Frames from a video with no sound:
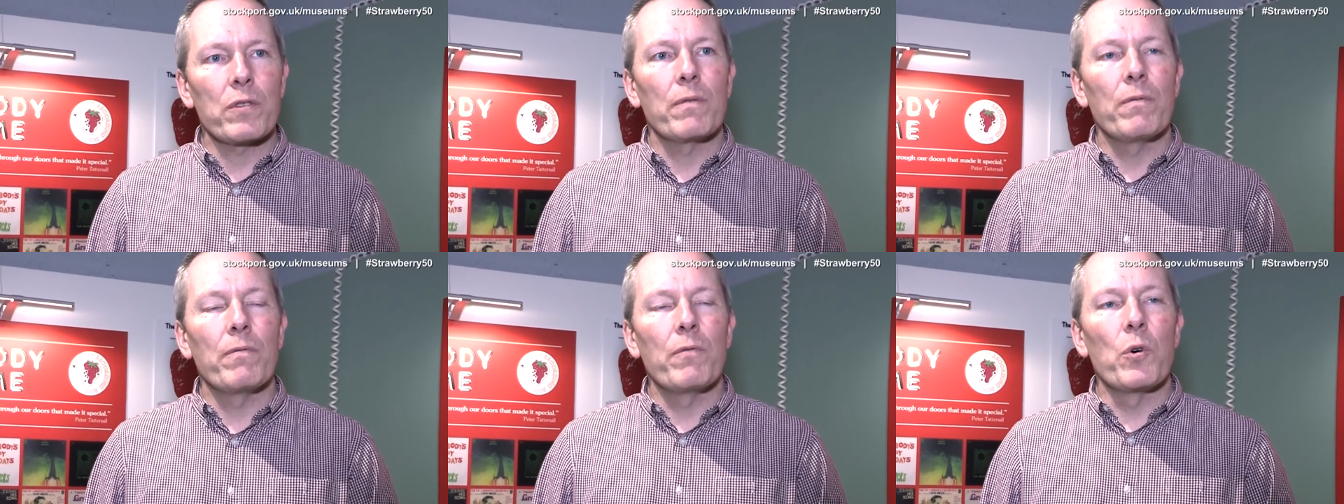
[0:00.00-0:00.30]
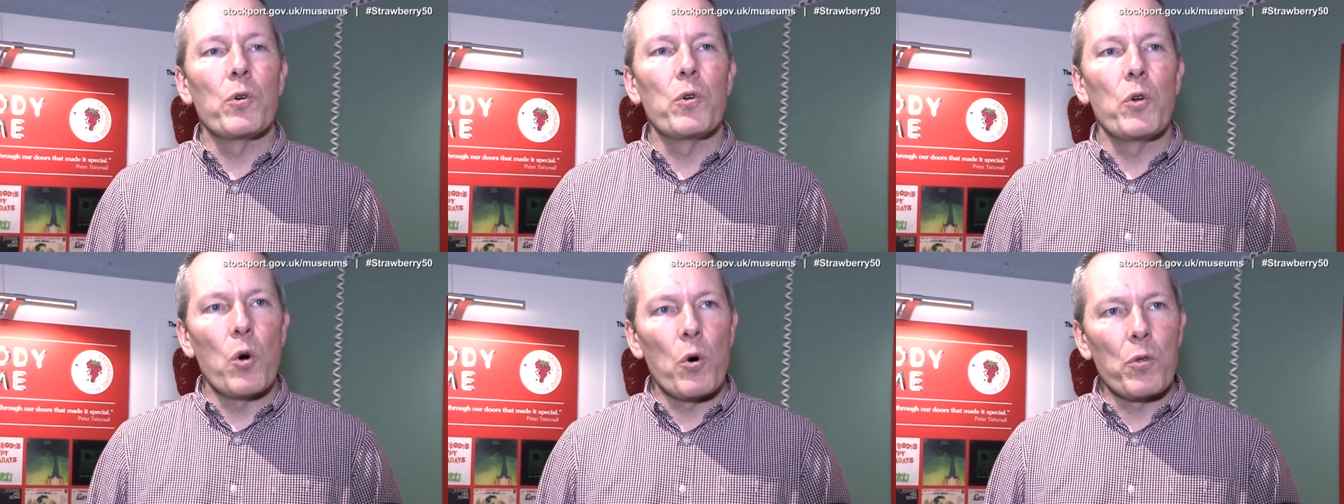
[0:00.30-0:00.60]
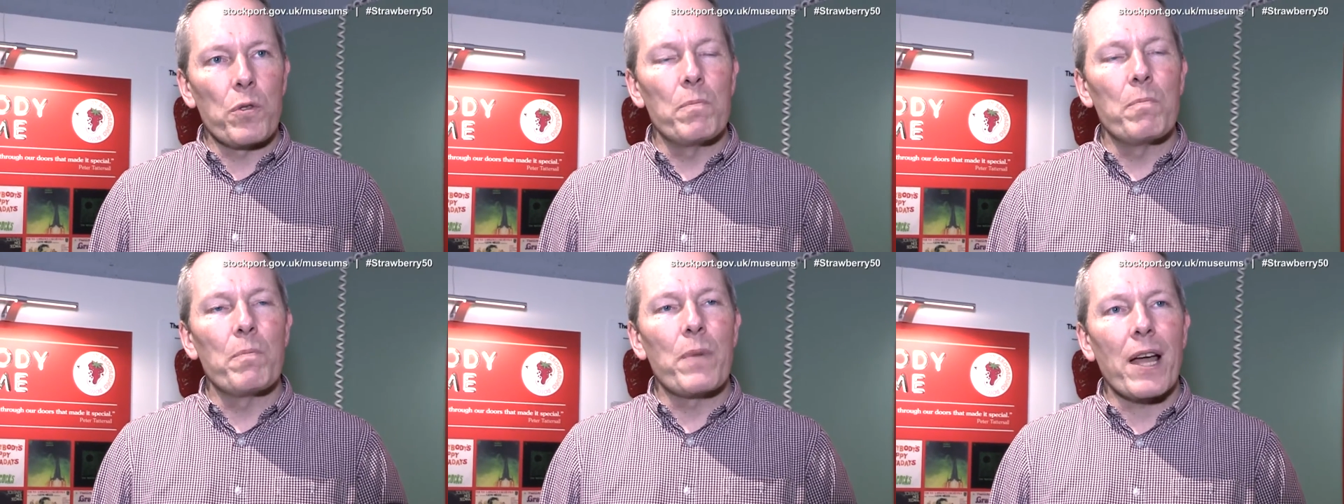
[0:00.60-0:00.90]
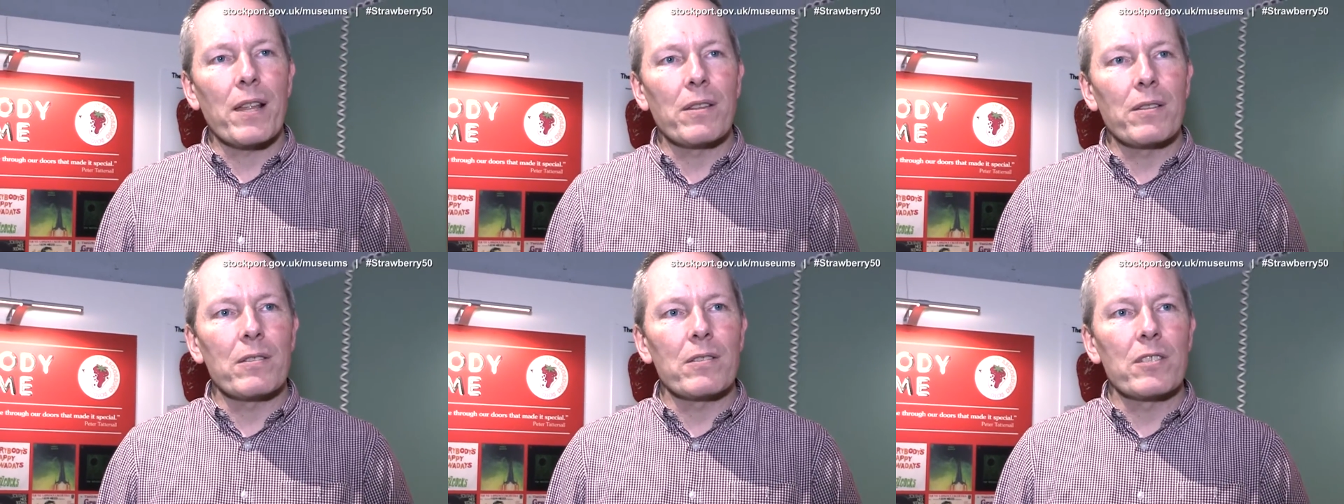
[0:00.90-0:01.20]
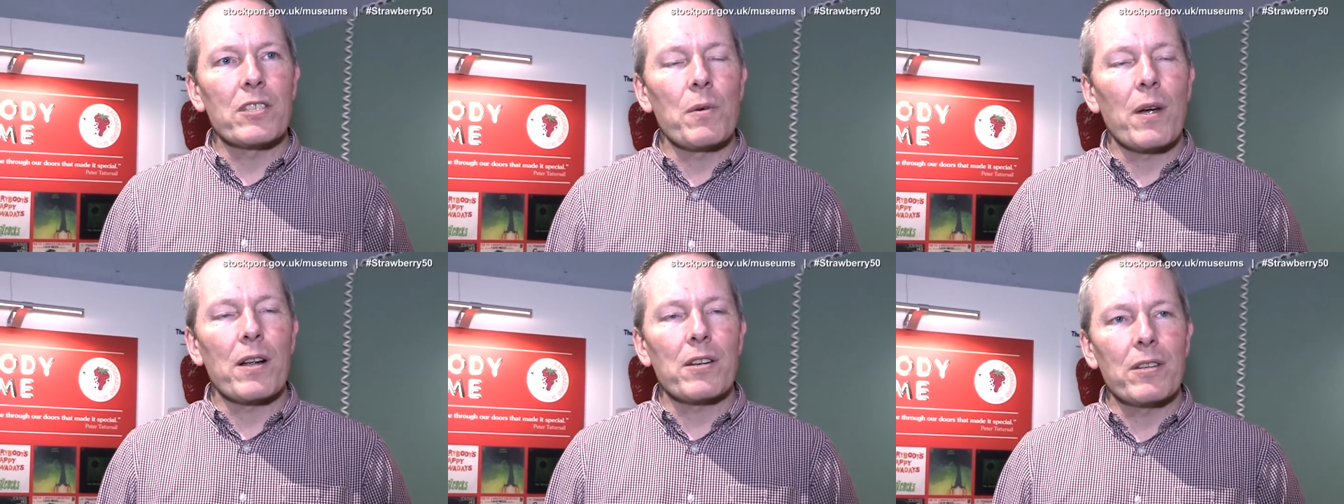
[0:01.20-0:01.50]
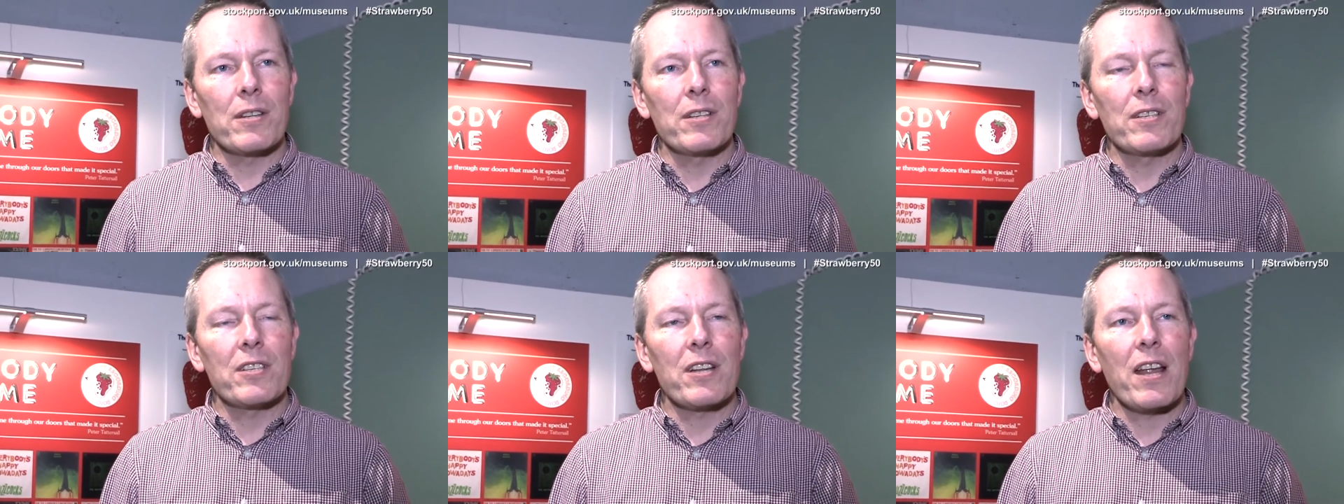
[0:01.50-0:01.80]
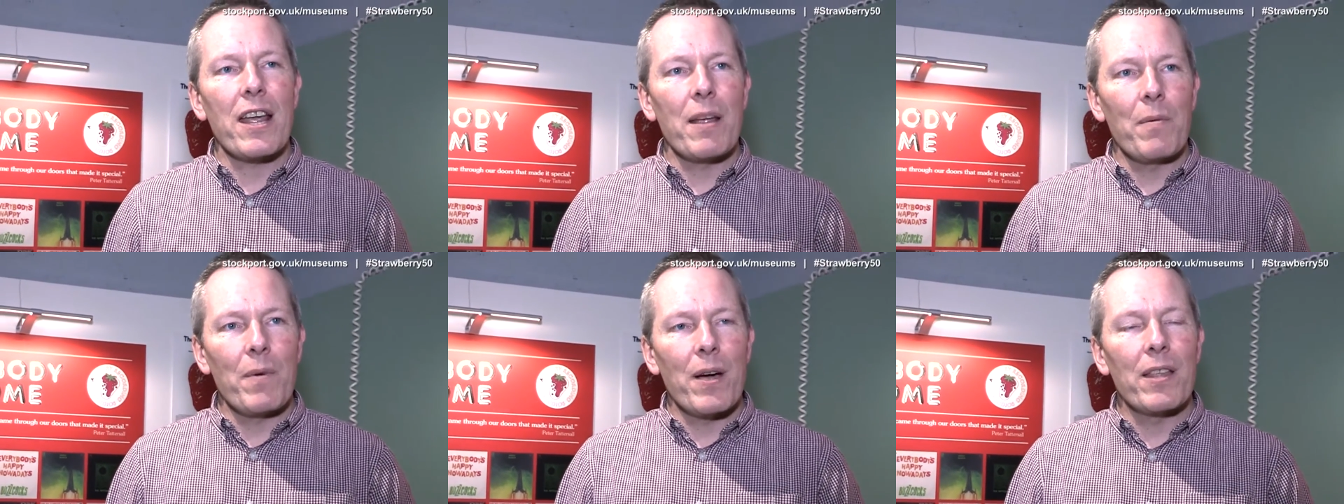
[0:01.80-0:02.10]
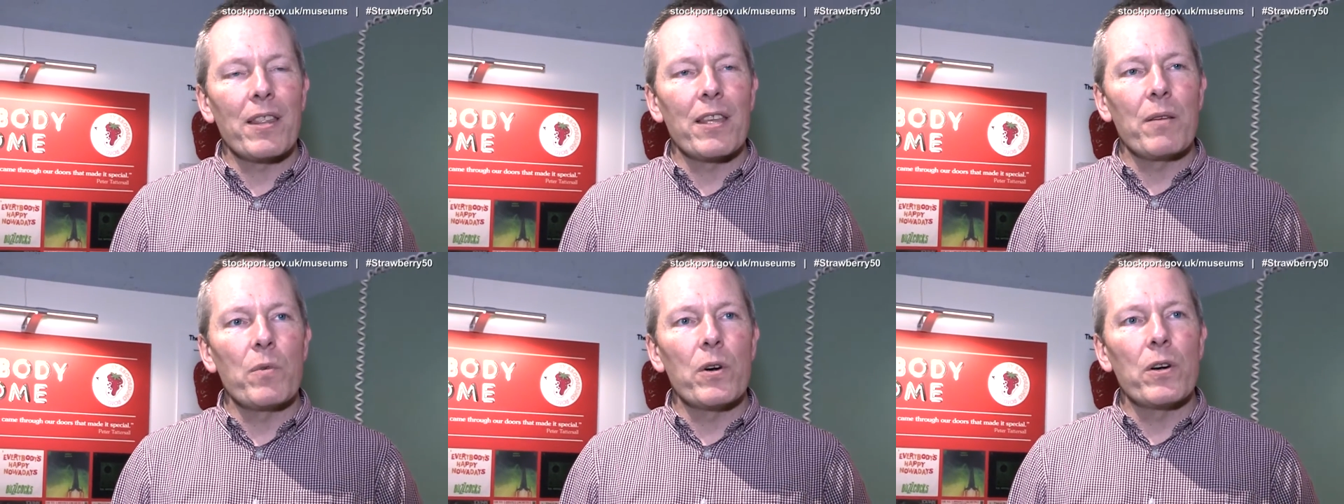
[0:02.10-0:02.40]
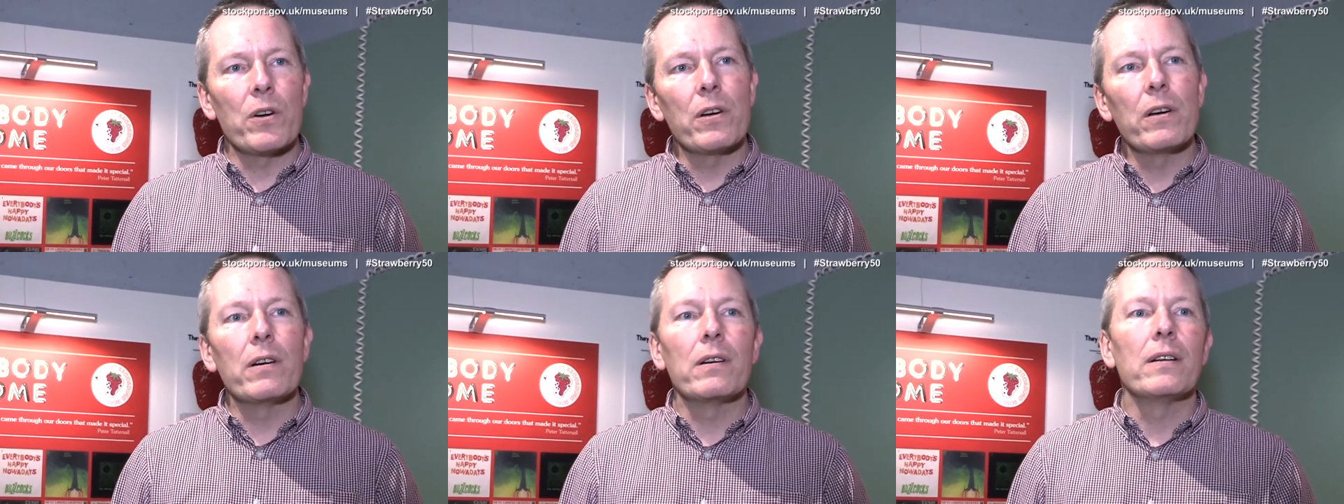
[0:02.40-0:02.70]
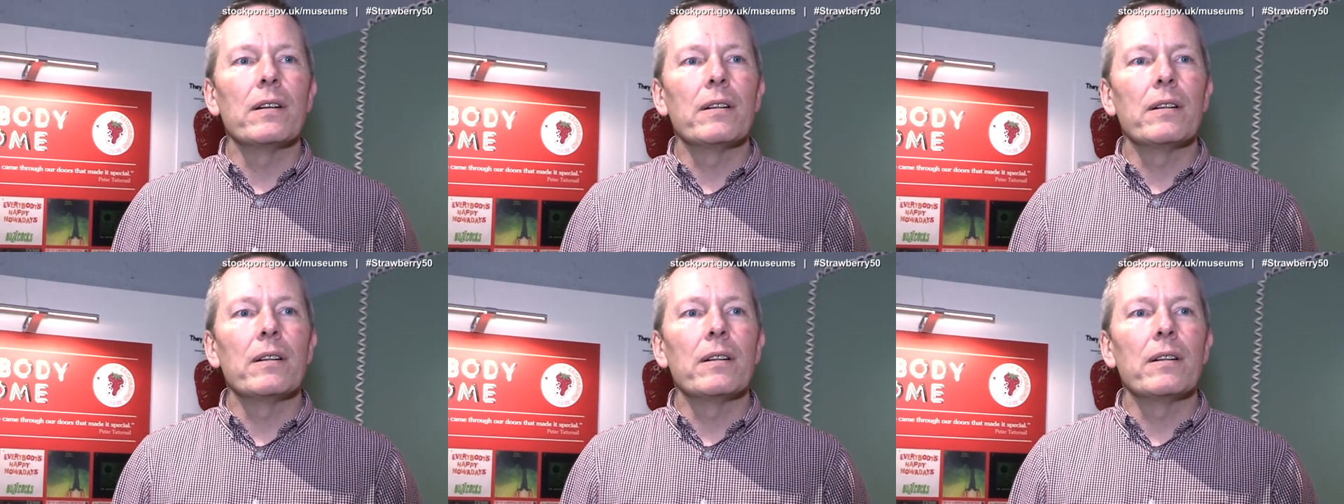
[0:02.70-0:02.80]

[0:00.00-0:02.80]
for northern bands to actually stay where they were